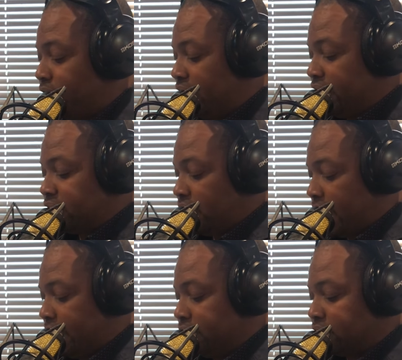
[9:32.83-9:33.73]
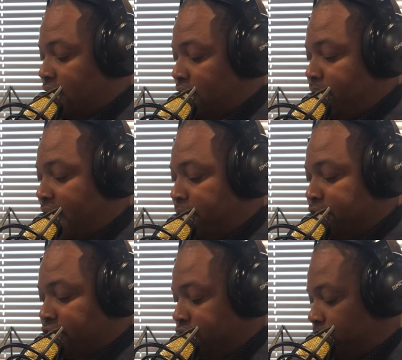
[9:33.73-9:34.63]
Revelation Knowledge
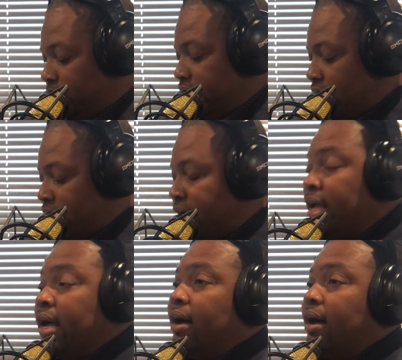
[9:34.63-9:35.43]
Bible Church. We are.